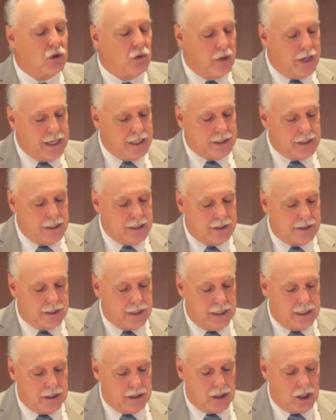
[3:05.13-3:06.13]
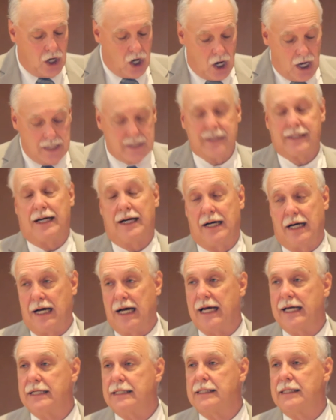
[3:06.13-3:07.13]
Greatness in God's
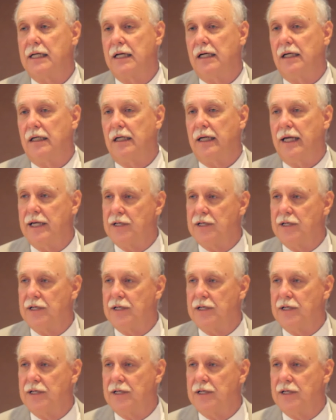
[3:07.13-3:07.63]
eyes